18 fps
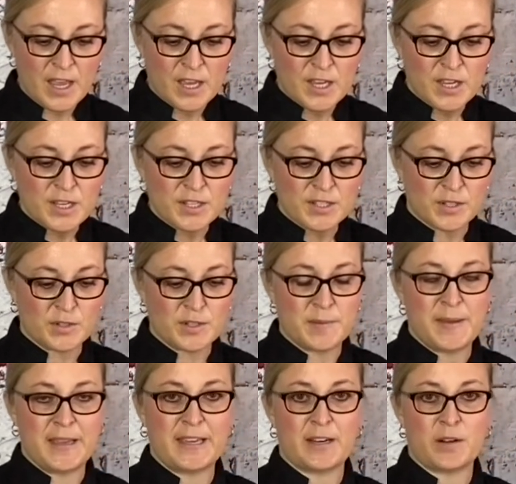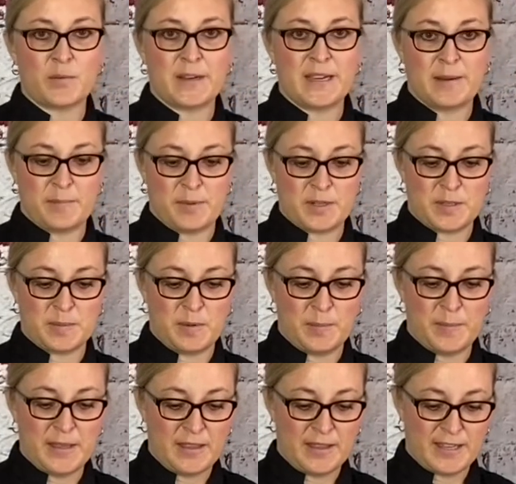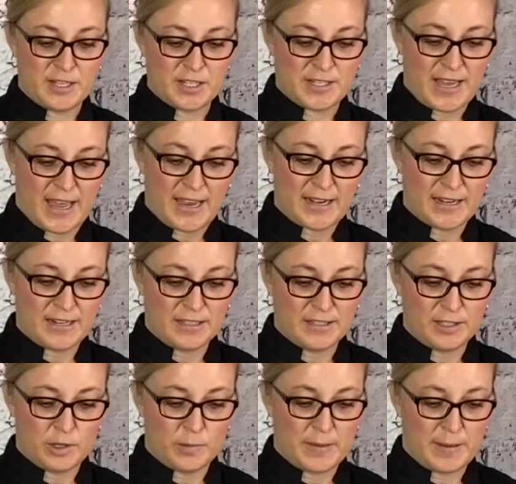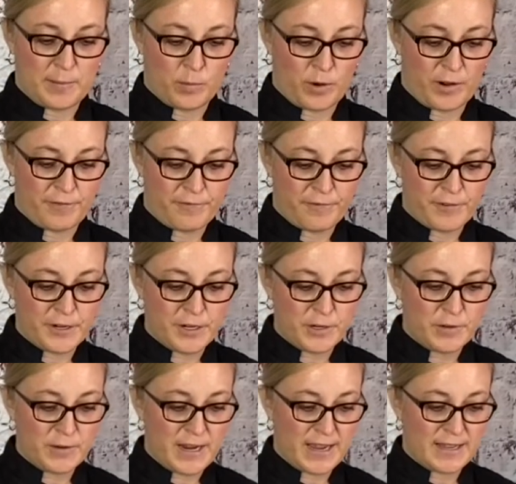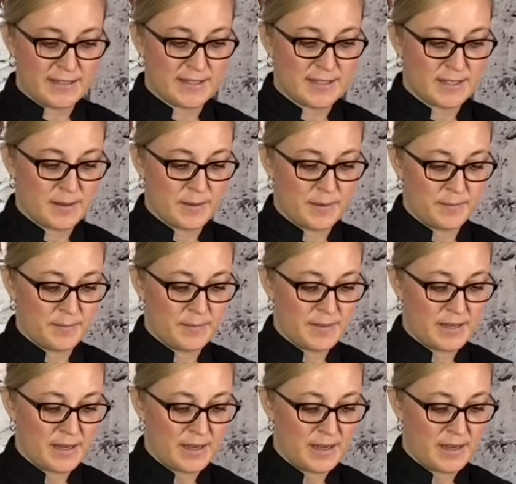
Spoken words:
So to make it a reimbursable meal, I just added a little bit more fruit and some